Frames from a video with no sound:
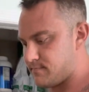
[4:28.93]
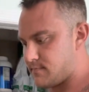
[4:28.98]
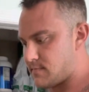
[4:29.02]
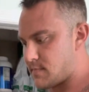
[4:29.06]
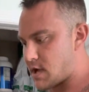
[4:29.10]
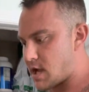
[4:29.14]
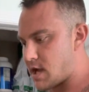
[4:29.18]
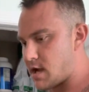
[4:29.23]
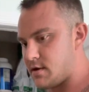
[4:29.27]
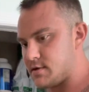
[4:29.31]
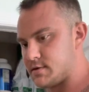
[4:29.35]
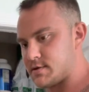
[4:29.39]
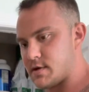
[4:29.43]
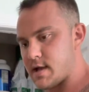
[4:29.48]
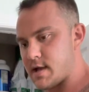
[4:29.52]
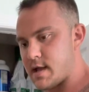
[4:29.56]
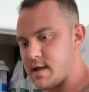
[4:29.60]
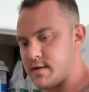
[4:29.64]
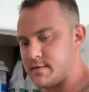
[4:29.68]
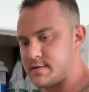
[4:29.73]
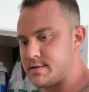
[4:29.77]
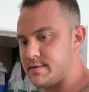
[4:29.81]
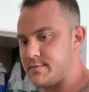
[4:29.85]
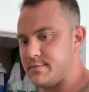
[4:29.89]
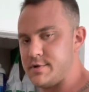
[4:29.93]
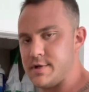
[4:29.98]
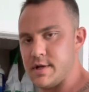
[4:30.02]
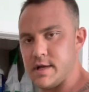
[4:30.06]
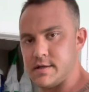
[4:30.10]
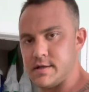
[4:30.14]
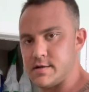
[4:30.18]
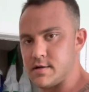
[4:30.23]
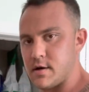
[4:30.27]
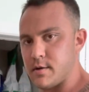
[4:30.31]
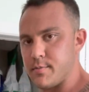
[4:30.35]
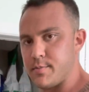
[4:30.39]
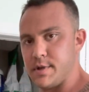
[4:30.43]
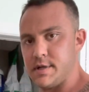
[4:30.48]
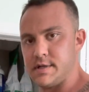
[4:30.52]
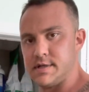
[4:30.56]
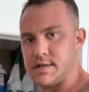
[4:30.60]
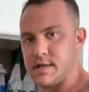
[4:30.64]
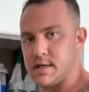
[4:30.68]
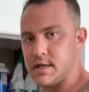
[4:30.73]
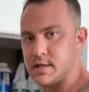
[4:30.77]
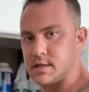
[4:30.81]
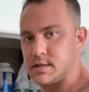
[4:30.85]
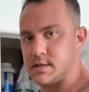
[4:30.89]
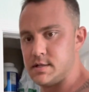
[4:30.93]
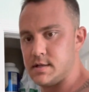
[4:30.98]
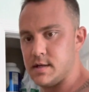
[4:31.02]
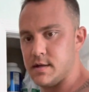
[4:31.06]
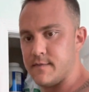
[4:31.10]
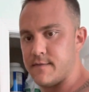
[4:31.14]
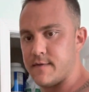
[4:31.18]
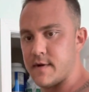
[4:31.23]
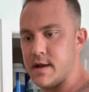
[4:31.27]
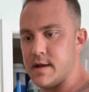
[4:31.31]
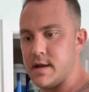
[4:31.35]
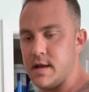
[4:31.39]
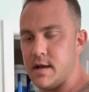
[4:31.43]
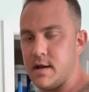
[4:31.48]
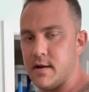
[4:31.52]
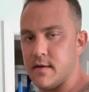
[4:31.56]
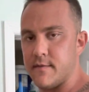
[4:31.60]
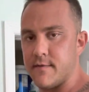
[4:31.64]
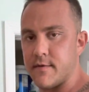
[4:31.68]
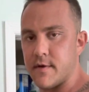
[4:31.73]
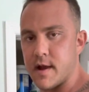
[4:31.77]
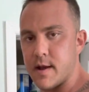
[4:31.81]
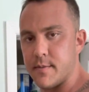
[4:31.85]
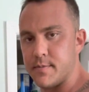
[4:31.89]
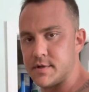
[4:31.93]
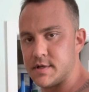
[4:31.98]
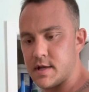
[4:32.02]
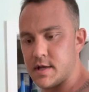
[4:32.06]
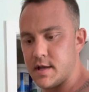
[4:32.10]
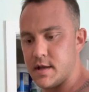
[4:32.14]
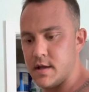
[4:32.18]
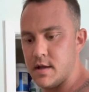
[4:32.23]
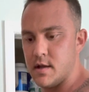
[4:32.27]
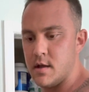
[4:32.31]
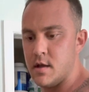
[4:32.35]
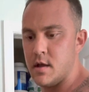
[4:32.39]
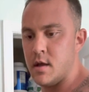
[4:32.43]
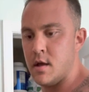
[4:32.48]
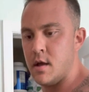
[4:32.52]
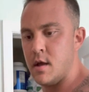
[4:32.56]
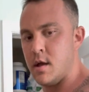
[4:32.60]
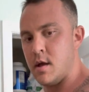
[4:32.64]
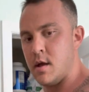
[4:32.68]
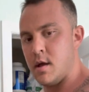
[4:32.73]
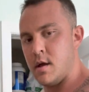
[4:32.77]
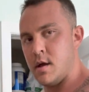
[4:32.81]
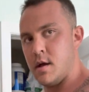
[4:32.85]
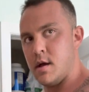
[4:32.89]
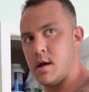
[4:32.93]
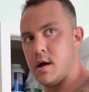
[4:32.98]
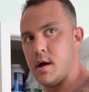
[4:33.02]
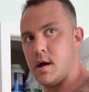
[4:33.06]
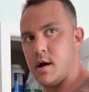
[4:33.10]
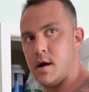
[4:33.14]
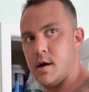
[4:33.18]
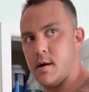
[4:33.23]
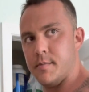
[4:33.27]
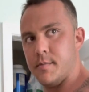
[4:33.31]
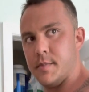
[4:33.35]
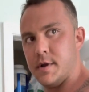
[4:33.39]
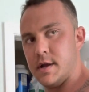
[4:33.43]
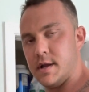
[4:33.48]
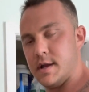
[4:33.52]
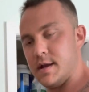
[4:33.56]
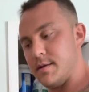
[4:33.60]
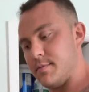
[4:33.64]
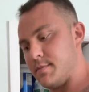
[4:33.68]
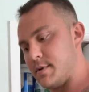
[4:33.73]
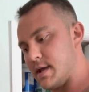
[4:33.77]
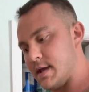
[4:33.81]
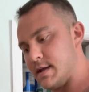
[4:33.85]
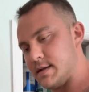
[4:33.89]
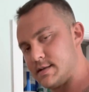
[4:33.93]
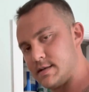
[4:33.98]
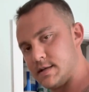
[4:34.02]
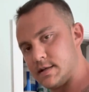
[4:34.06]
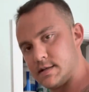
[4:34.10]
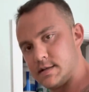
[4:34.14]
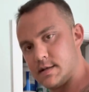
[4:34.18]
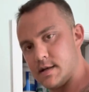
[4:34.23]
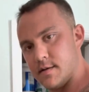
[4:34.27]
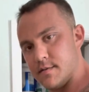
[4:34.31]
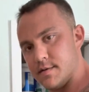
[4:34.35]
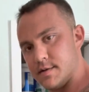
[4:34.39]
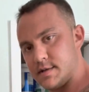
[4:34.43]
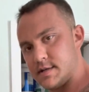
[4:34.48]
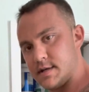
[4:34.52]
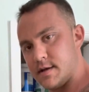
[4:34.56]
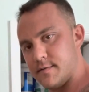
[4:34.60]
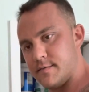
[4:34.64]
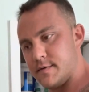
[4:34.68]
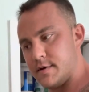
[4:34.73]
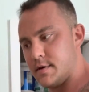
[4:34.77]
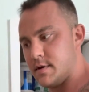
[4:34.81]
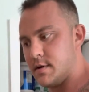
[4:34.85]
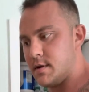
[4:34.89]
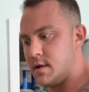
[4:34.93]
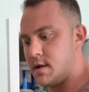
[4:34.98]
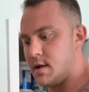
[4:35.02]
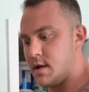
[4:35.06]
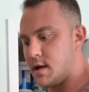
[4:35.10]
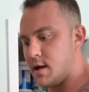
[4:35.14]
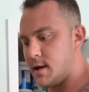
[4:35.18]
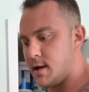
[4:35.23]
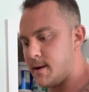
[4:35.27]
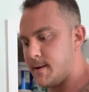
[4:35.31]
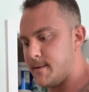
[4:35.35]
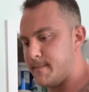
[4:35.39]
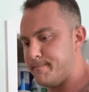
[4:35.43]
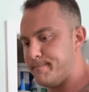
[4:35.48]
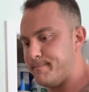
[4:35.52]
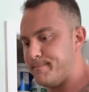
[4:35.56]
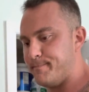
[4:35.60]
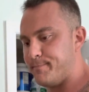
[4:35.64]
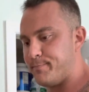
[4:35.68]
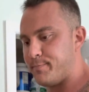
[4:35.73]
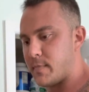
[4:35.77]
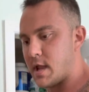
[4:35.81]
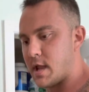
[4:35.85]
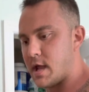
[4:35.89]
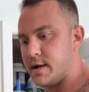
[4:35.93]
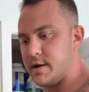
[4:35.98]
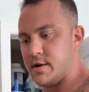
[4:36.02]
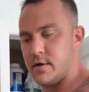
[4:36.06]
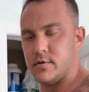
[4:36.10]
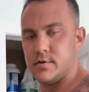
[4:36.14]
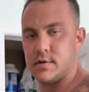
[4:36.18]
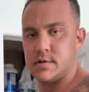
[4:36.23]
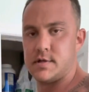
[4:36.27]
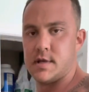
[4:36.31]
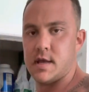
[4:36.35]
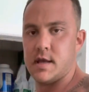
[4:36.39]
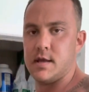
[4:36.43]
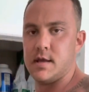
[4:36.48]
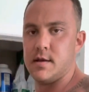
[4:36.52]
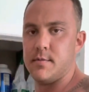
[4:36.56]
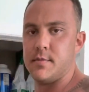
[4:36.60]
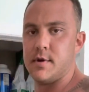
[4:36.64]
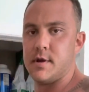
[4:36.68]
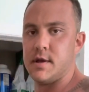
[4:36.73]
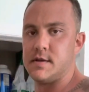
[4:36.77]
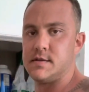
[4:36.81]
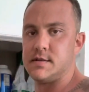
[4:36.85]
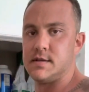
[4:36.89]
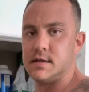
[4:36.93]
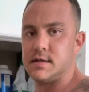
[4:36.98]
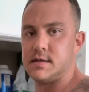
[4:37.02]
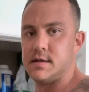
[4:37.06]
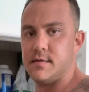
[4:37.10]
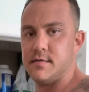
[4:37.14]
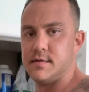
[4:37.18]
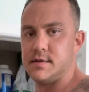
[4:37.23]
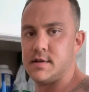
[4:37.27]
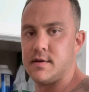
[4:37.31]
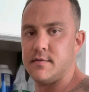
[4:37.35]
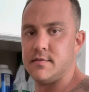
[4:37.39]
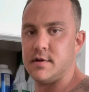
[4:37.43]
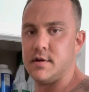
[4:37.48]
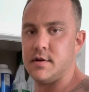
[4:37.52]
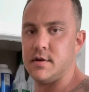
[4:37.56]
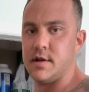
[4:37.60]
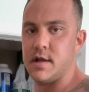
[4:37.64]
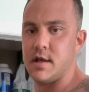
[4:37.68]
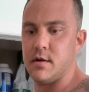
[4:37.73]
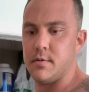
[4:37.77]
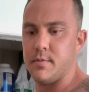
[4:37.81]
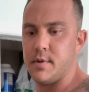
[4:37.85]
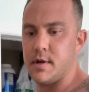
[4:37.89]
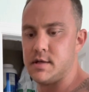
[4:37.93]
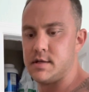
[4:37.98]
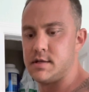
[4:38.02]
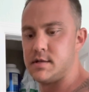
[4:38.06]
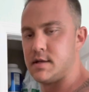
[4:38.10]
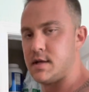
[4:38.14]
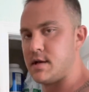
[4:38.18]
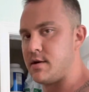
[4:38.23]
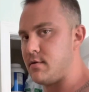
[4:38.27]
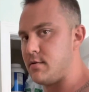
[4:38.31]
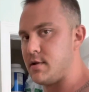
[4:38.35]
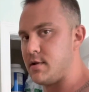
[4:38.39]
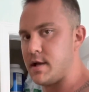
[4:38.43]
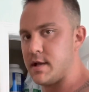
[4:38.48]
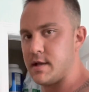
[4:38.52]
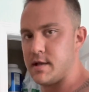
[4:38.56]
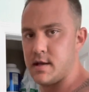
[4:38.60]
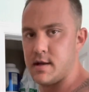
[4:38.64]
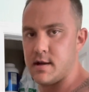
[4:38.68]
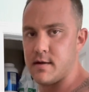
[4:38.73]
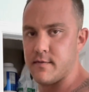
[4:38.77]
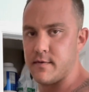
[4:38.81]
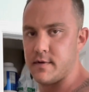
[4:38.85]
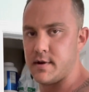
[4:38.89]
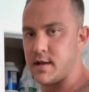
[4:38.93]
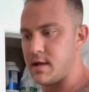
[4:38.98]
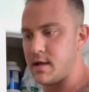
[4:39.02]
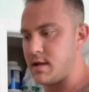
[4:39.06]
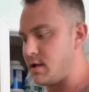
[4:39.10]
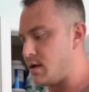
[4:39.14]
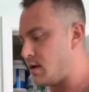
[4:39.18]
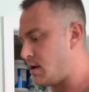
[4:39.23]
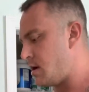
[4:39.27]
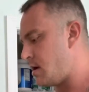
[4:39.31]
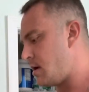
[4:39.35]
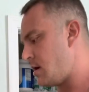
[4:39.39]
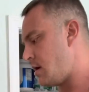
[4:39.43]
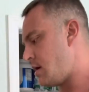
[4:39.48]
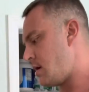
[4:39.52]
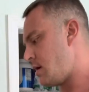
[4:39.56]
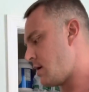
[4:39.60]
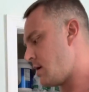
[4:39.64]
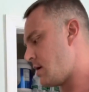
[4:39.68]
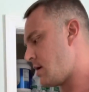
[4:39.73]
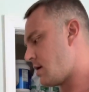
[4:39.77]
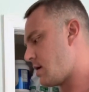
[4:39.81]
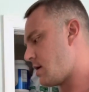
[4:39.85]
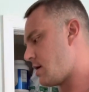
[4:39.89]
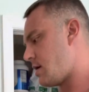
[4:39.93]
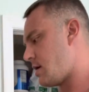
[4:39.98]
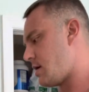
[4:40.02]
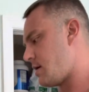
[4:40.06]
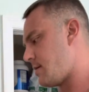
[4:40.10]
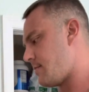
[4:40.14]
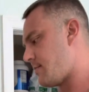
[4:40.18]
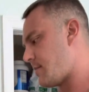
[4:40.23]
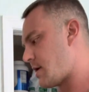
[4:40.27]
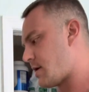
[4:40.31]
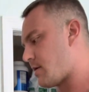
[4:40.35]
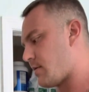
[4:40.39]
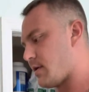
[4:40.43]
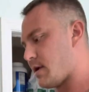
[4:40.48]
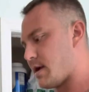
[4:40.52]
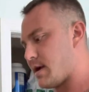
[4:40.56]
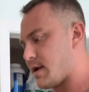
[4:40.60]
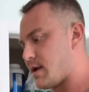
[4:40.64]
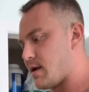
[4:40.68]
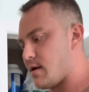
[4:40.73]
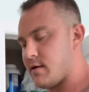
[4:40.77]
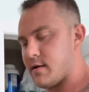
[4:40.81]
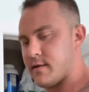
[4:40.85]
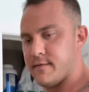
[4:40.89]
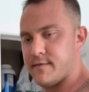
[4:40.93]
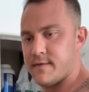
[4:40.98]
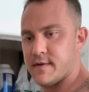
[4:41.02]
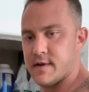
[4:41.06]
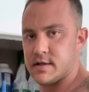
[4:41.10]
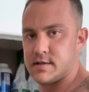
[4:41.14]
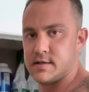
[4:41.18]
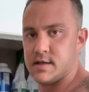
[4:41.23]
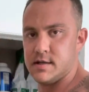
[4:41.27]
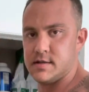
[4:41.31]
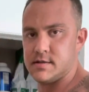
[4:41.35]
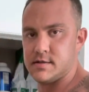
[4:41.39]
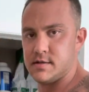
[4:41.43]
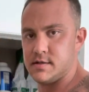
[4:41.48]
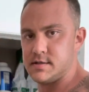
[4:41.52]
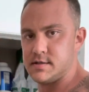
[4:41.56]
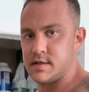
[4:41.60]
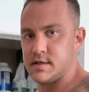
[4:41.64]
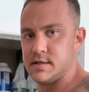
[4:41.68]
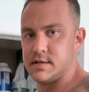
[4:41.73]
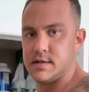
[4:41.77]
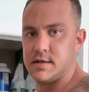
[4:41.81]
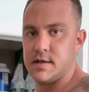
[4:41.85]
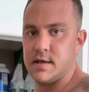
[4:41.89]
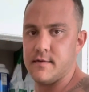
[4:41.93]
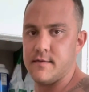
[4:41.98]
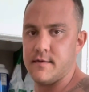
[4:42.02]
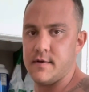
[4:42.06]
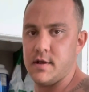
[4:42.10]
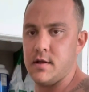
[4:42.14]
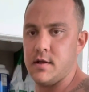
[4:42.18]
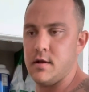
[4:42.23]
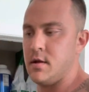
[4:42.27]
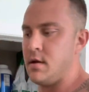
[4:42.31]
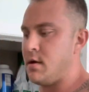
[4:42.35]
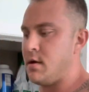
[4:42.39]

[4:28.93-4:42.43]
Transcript: I also have some GHRP6 if I need it for appetite, and then MK677. I don't take MK677 on a daily basis. I don't like it every day. I don't like how it affects insulin sensitivity.